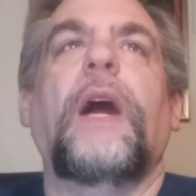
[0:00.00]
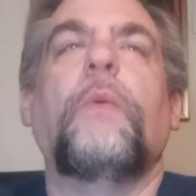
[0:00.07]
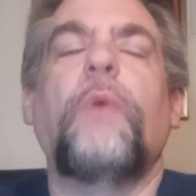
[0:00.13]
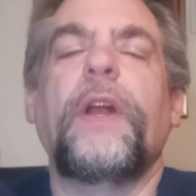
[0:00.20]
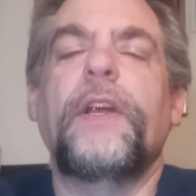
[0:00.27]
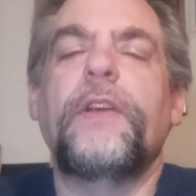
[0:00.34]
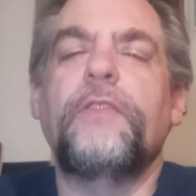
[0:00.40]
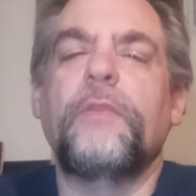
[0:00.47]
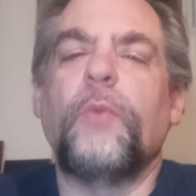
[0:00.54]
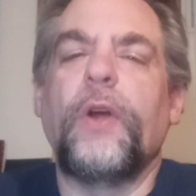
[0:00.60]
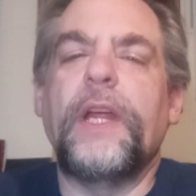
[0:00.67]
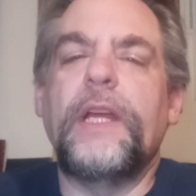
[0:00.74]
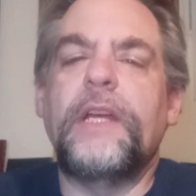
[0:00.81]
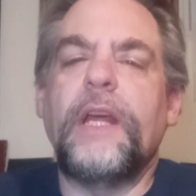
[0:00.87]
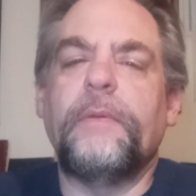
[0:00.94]
want to do a more
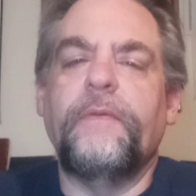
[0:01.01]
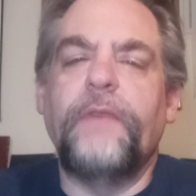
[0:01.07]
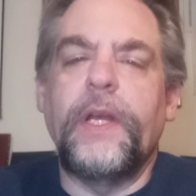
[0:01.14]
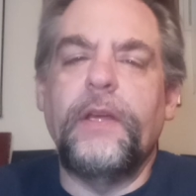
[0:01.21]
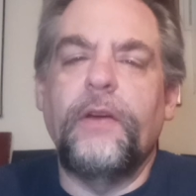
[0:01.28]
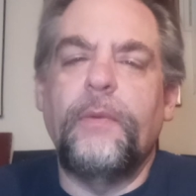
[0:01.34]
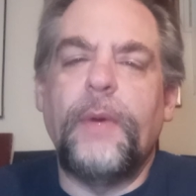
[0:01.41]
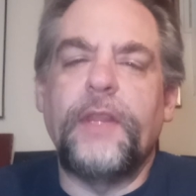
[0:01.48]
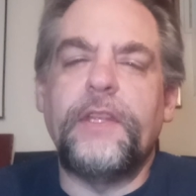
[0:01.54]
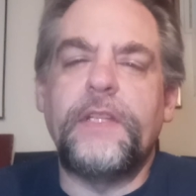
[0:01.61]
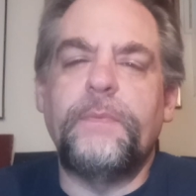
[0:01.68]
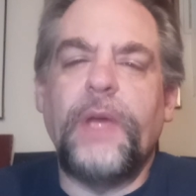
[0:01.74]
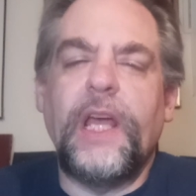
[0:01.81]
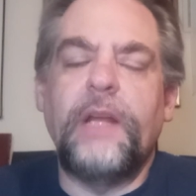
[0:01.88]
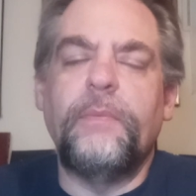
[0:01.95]
in-depth video about this
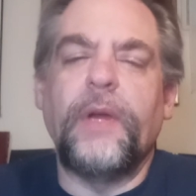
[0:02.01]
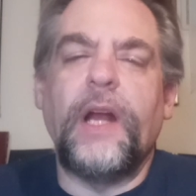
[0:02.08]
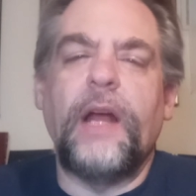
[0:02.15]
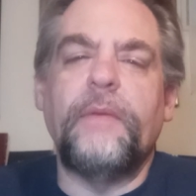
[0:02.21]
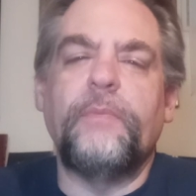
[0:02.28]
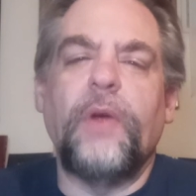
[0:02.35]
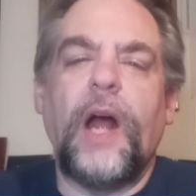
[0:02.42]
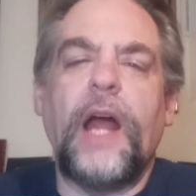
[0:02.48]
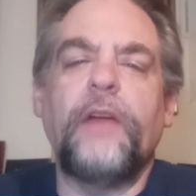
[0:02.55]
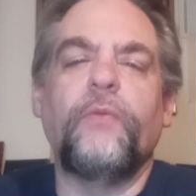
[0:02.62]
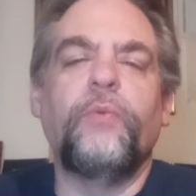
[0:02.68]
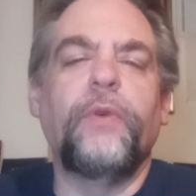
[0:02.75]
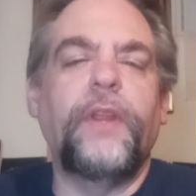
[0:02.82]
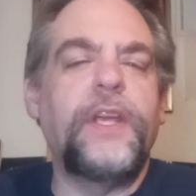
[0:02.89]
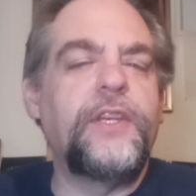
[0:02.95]
band, but I
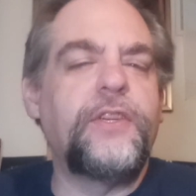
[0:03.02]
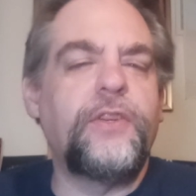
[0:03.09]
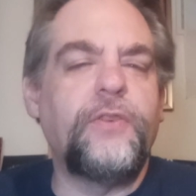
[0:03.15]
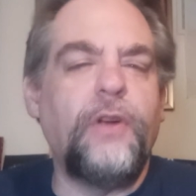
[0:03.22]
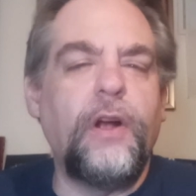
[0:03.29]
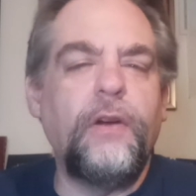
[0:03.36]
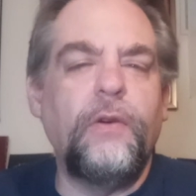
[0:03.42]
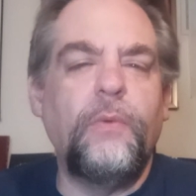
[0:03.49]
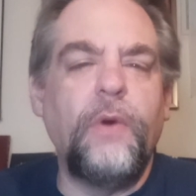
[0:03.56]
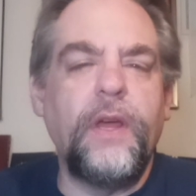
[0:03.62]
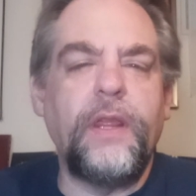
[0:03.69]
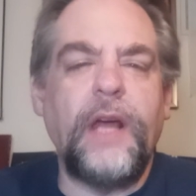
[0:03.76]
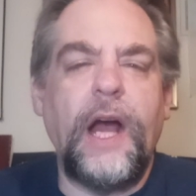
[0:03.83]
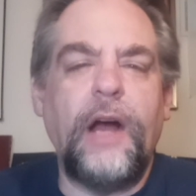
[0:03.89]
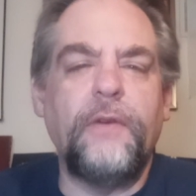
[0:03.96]
really struggle
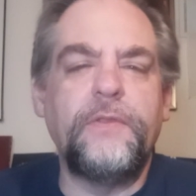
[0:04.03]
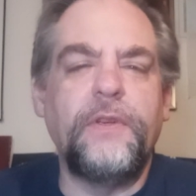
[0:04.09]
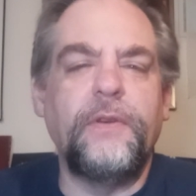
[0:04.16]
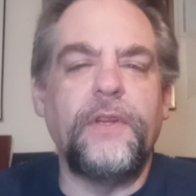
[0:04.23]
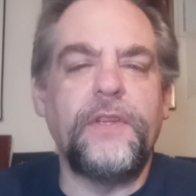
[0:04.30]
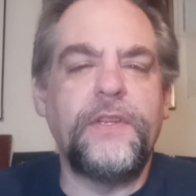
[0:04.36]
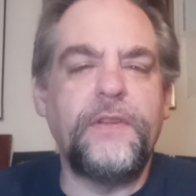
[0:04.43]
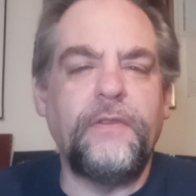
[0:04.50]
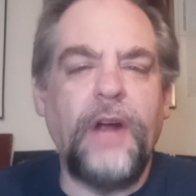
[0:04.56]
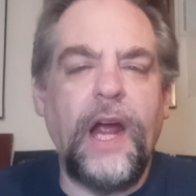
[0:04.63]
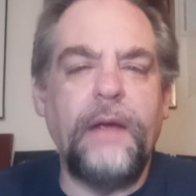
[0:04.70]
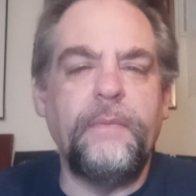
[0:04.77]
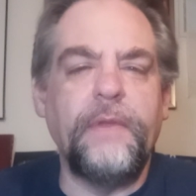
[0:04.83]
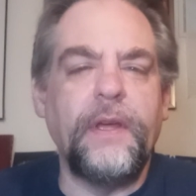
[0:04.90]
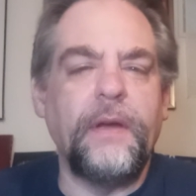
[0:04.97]
with how to
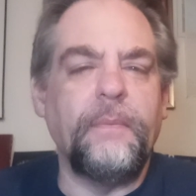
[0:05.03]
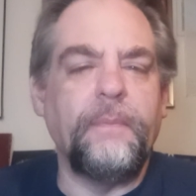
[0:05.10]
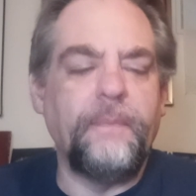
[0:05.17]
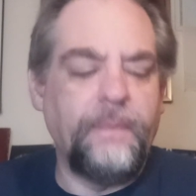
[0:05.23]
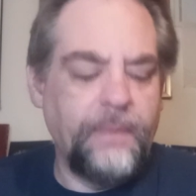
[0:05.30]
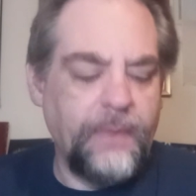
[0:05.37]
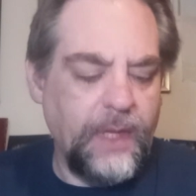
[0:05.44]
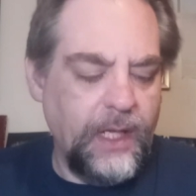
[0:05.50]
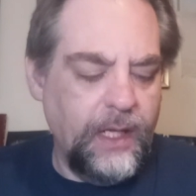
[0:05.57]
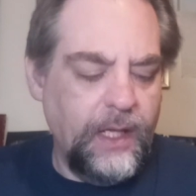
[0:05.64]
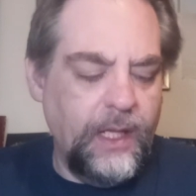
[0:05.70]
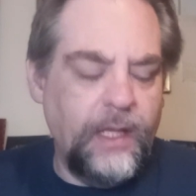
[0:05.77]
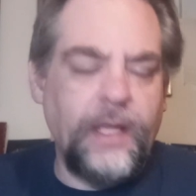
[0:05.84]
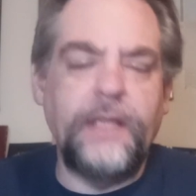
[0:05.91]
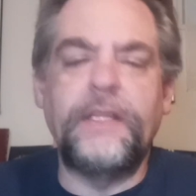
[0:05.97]
describe them.
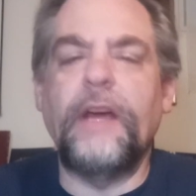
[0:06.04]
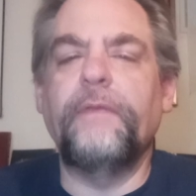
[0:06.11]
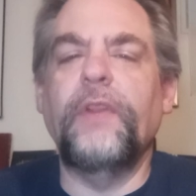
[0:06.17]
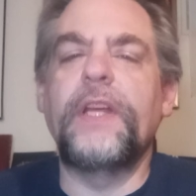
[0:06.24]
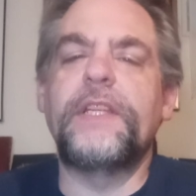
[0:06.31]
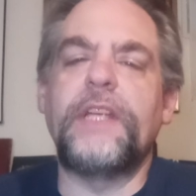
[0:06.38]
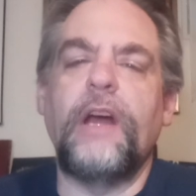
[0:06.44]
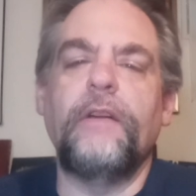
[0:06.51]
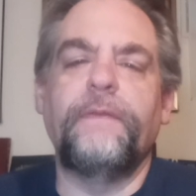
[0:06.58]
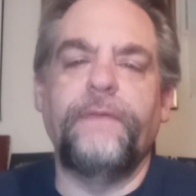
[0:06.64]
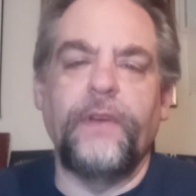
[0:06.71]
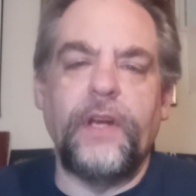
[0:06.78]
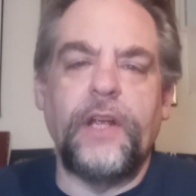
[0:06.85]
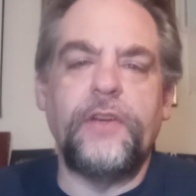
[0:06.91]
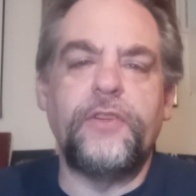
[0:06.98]
They definitely sound
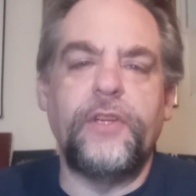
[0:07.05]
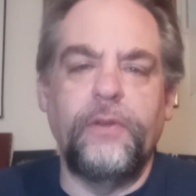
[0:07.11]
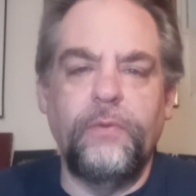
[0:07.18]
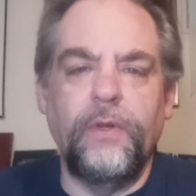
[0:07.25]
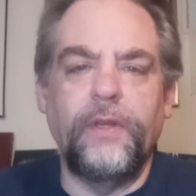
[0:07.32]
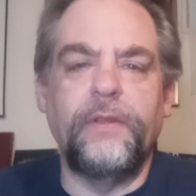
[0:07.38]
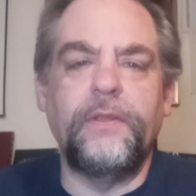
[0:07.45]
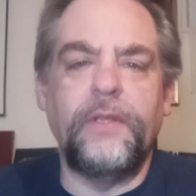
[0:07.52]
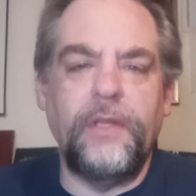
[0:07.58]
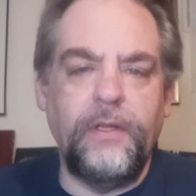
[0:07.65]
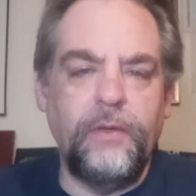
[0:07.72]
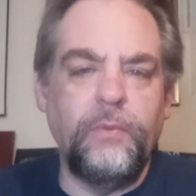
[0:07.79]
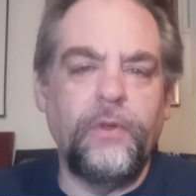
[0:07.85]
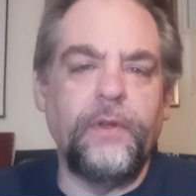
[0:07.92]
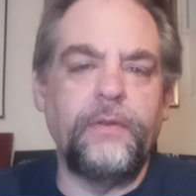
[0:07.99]
Finnish. You will
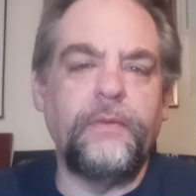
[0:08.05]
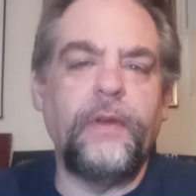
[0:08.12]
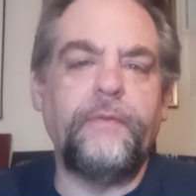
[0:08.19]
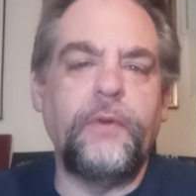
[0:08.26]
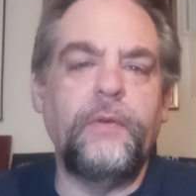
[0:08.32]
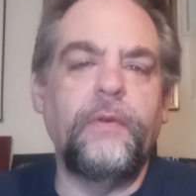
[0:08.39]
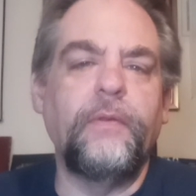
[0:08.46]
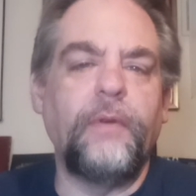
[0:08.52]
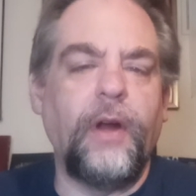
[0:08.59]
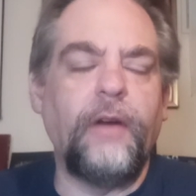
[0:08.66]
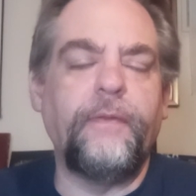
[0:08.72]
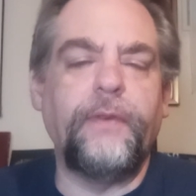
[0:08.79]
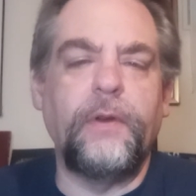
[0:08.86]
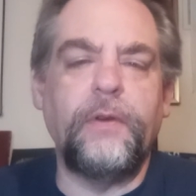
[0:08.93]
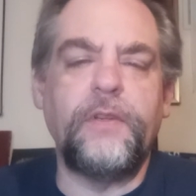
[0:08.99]
if you are
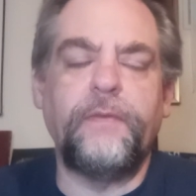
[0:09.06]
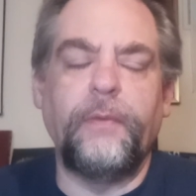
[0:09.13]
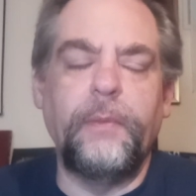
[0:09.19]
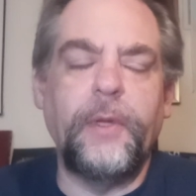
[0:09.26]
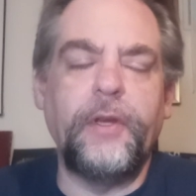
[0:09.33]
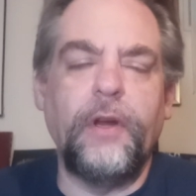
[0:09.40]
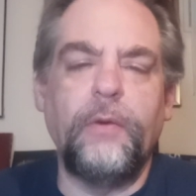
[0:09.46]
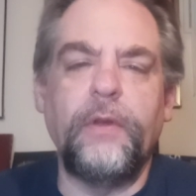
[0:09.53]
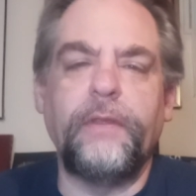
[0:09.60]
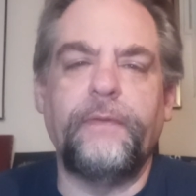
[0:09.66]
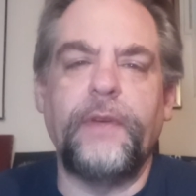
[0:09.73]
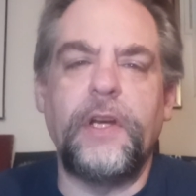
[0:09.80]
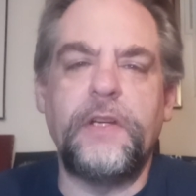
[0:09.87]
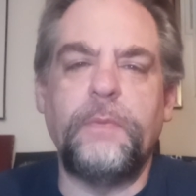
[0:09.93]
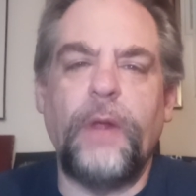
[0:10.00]
familiar with
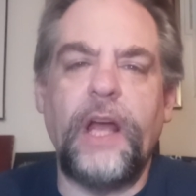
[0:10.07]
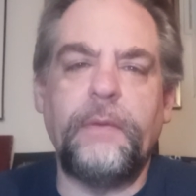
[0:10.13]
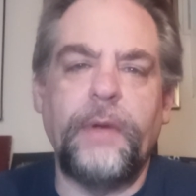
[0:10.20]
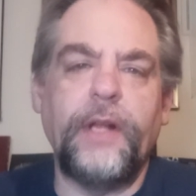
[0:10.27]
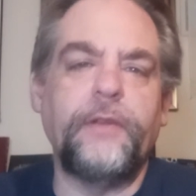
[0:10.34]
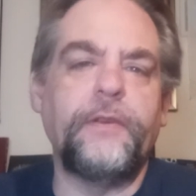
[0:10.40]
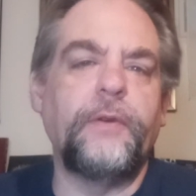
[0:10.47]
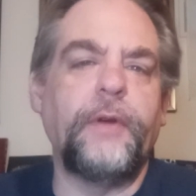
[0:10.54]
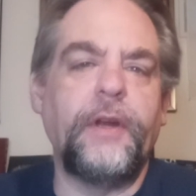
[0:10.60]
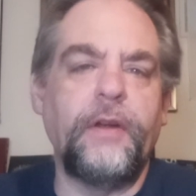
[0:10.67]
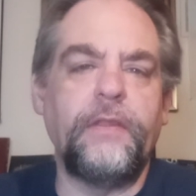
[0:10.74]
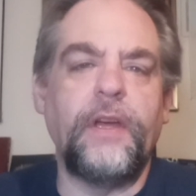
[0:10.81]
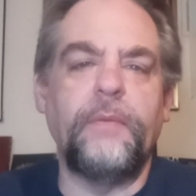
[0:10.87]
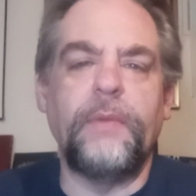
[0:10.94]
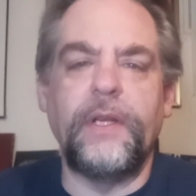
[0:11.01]
Finnish black metal, you will hear
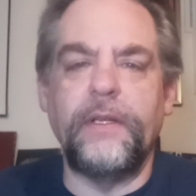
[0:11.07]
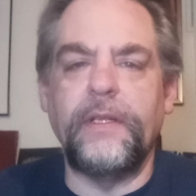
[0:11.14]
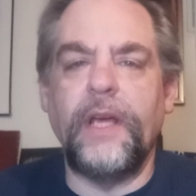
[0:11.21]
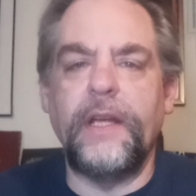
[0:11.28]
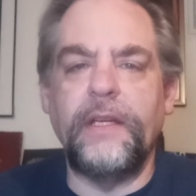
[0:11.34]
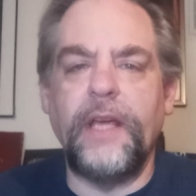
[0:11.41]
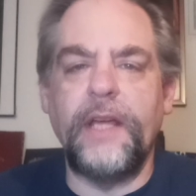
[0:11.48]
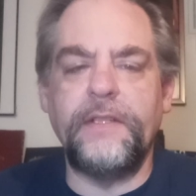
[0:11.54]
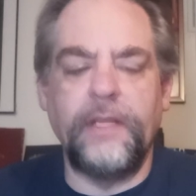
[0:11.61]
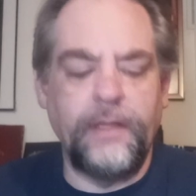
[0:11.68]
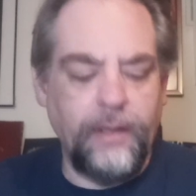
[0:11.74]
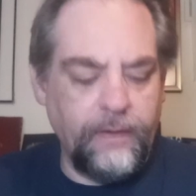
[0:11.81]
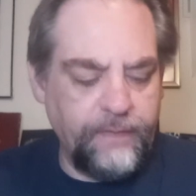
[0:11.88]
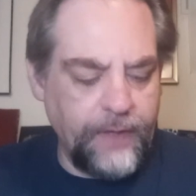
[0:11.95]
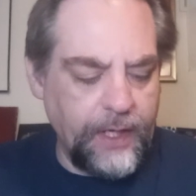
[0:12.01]
them and guess that
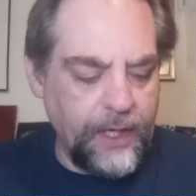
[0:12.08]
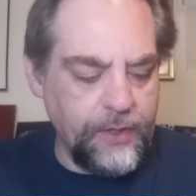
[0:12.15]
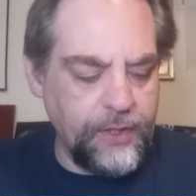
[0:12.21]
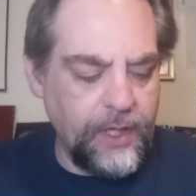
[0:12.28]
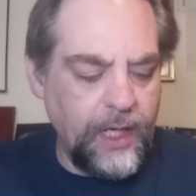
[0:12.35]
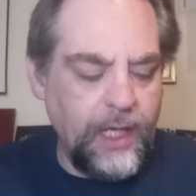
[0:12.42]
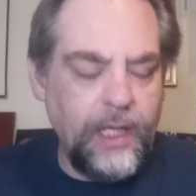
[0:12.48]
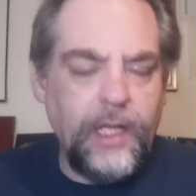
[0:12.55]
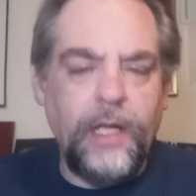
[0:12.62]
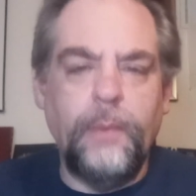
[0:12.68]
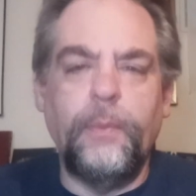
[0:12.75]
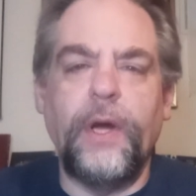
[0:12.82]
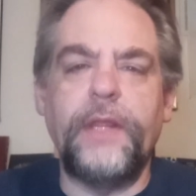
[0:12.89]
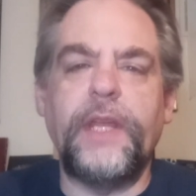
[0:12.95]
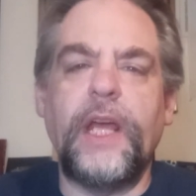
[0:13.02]
they're Finnish.
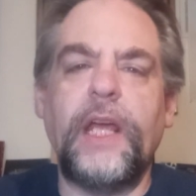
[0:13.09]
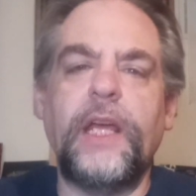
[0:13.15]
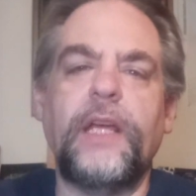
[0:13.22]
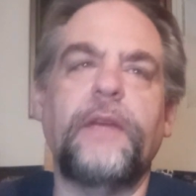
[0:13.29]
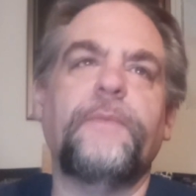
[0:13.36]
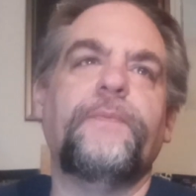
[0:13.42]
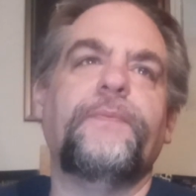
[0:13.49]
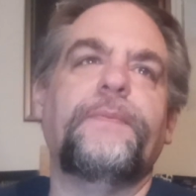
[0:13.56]
But they